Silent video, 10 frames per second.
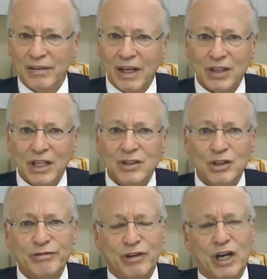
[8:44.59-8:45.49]
And that's
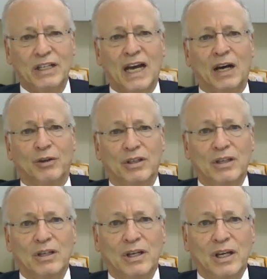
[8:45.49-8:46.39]
easy to find out.
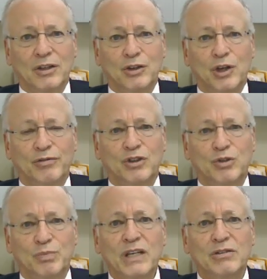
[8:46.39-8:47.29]
You have to
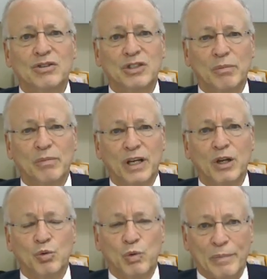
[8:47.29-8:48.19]
speak to
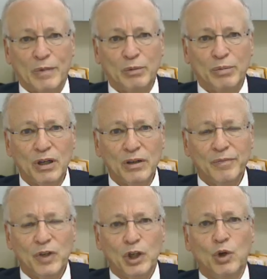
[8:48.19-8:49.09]
somebody reputable
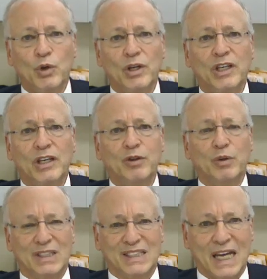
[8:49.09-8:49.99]
who can give
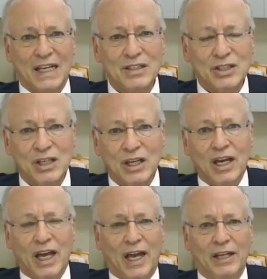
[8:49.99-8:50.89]
you a sense
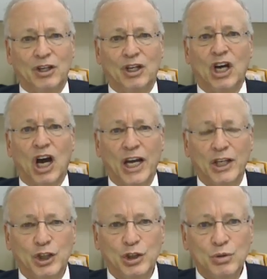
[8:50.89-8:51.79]
and to
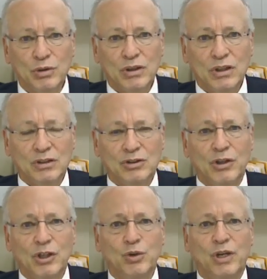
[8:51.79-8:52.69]
guide you
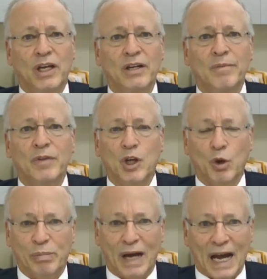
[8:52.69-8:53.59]
so that you can
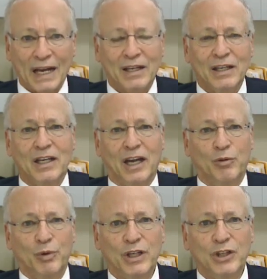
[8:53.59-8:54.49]
go back
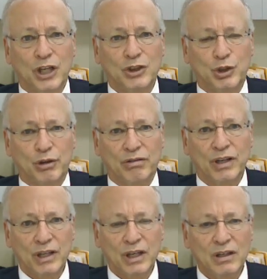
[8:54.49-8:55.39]
and readjust your
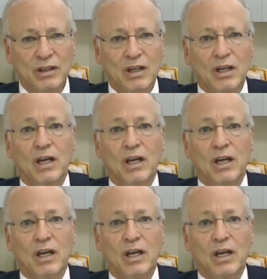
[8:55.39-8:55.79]
thinking.